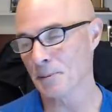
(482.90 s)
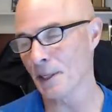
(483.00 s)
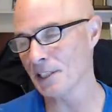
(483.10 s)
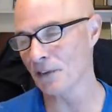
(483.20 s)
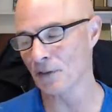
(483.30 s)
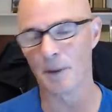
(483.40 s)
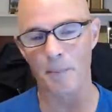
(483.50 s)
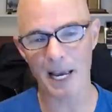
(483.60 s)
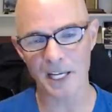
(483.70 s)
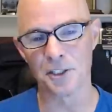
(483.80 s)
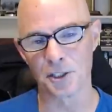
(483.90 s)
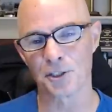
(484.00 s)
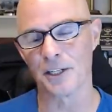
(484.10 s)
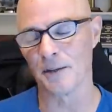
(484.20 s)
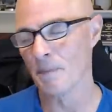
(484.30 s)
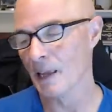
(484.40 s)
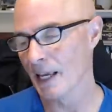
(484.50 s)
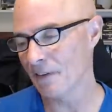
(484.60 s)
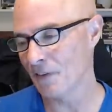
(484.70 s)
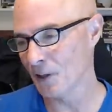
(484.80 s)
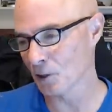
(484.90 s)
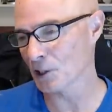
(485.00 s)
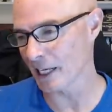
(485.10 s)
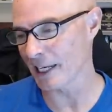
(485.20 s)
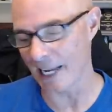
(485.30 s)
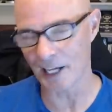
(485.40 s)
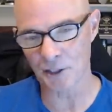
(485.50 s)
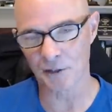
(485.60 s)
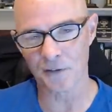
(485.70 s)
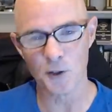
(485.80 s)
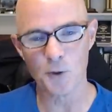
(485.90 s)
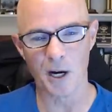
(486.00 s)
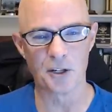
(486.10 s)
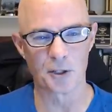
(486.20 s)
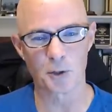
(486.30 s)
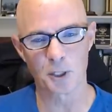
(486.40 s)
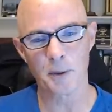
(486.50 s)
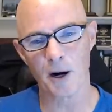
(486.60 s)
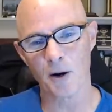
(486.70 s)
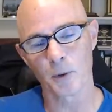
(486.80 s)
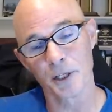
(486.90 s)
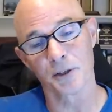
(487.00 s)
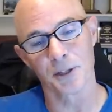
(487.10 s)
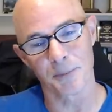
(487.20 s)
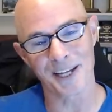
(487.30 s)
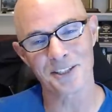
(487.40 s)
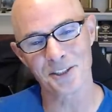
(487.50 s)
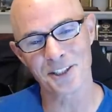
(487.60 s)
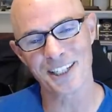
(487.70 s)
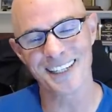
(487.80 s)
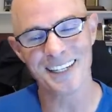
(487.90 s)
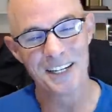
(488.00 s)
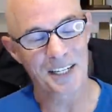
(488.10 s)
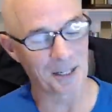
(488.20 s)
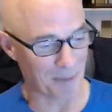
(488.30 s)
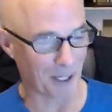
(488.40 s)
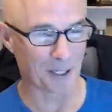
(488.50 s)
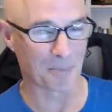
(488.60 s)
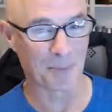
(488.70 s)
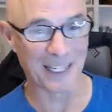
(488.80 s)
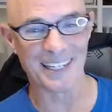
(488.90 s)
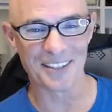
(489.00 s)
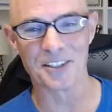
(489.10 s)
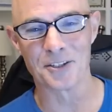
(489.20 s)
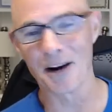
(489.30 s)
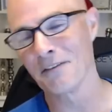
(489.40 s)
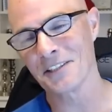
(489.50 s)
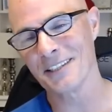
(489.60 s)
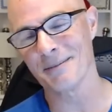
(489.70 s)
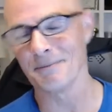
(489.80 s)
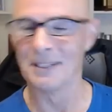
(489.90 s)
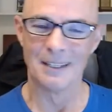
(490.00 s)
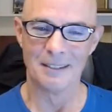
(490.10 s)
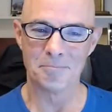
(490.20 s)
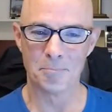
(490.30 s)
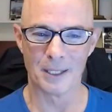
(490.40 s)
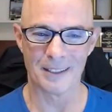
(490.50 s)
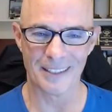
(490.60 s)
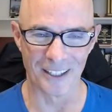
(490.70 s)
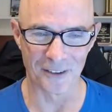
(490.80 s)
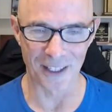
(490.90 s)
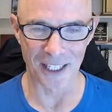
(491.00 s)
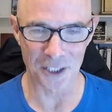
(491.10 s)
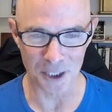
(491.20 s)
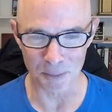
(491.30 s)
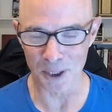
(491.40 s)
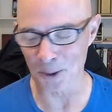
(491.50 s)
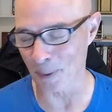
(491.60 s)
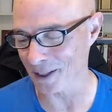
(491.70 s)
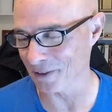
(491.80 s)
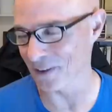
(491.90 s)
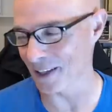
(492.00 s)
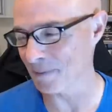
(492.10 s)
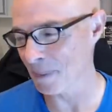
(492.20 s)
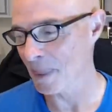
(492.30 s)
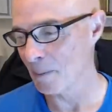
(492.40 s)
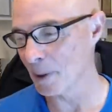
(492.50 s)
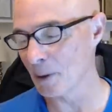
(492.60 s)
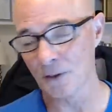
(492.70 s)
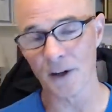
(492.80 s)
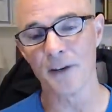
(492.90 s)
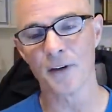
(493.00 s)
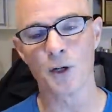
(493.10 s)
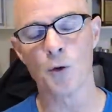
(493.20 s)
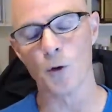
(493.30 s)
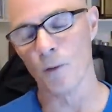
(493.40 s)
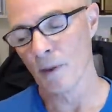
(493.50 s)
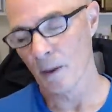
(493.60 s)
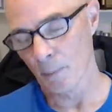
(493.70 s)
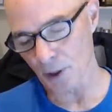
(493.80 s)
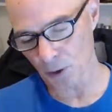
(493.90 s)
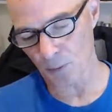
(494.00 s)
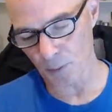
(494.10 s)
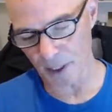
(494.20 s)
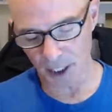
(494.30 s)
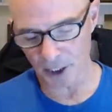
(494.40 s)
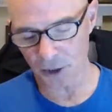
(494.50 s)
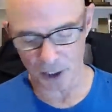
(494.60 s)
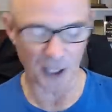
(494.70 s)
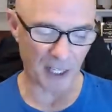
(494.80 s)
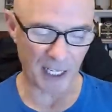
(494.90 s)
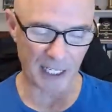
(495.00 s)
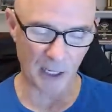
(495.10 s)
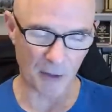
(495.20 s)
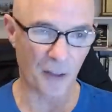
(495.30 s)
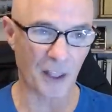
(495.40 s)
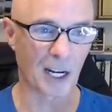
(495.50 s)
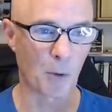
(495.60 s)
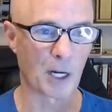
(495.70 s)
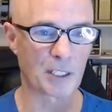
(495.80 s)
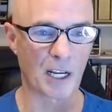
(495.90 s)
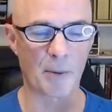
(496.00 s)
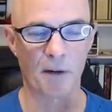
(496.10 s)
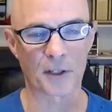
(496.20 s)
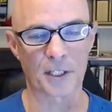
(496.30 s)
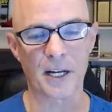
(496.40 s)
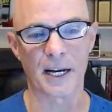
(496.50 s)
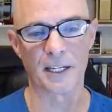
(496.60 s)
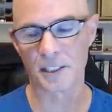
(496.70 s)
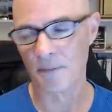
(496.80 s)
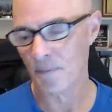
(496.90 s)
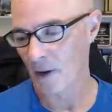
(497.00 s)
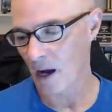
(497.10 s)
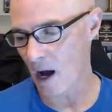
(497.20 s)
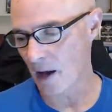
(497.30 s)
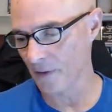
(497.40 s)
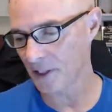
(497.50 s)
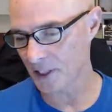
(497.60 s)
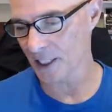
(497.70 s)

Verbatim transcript: especially from the passenger seat. It feels like an extra few hundred horsepower when you're in the passenger seat compared to being in the driver's seat but you know that's just a perspective thing. But it was very very cool. But the but the interesting thing and the, the thing that I want to talk about for tonight is on this